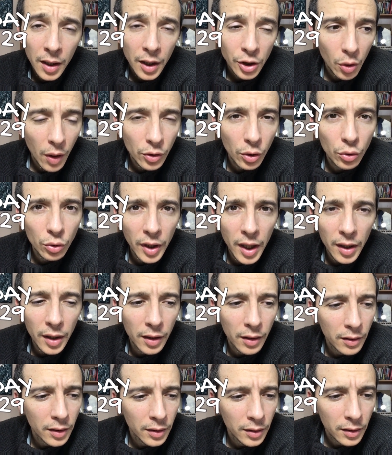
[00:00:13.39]
So I thought
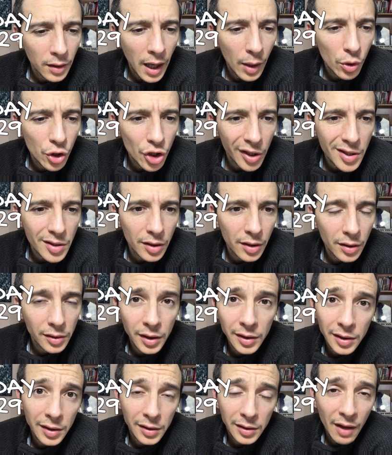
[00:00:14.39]
today I will just
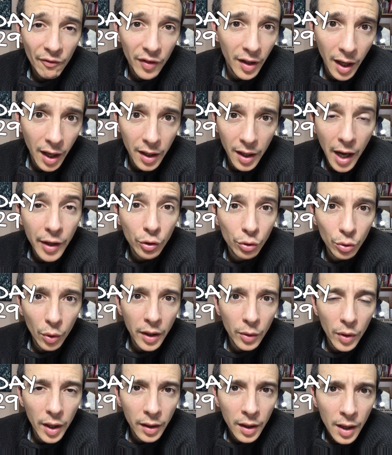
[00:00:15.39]
since it's something I need to do
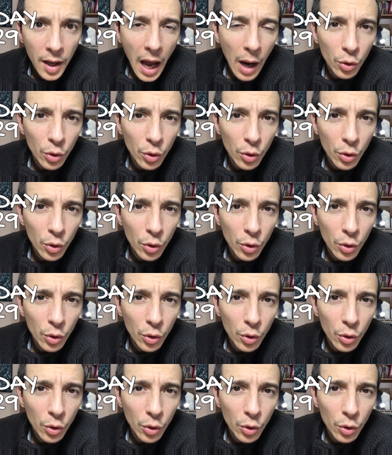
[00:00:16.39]
anyway,